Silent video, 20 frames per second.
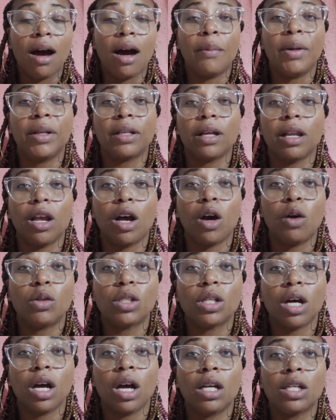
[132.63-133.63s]
It
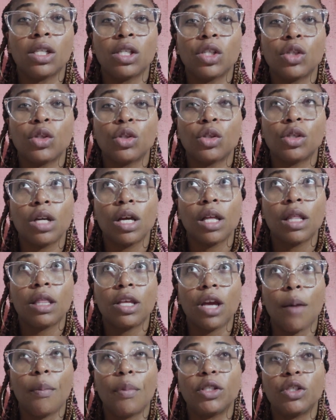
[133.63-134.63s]
allows us
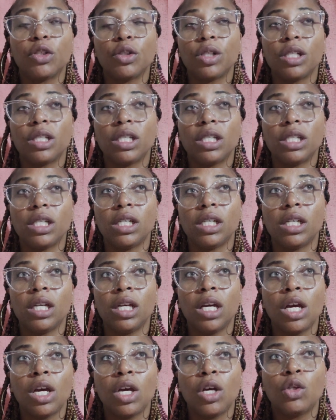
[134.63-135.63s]
the
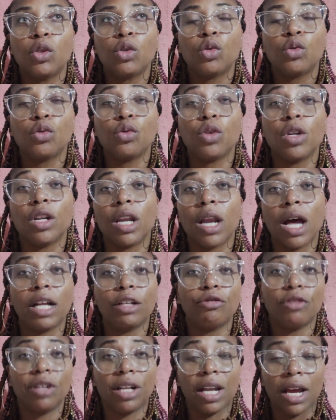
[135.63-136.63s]
opportunity to
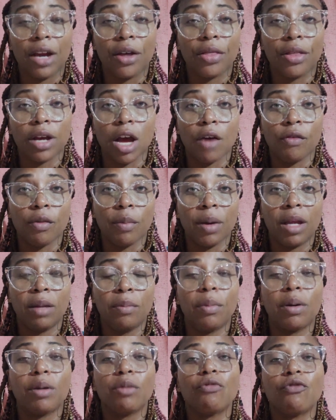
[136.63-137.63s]
not rely on the
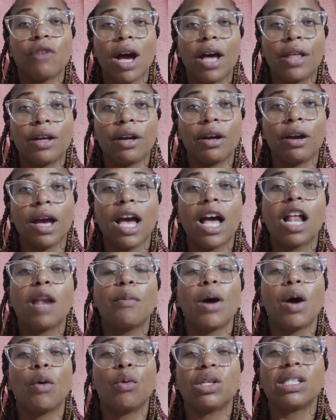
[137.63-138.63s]
government, but rather
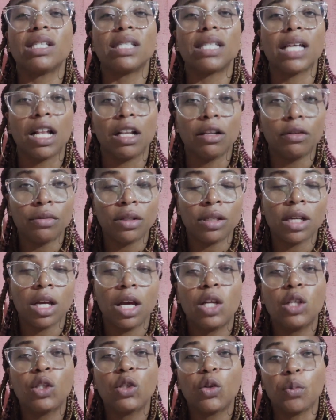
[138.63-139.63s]
help ourselves
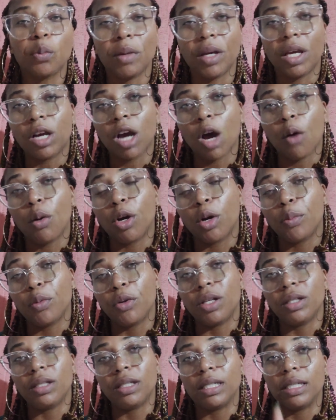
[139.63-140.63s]
to make our
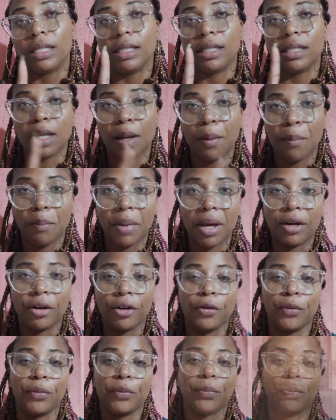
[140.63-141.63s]
communities
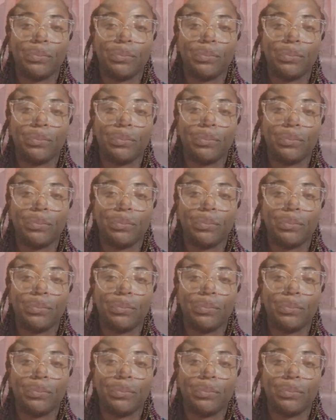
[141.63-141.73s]
better.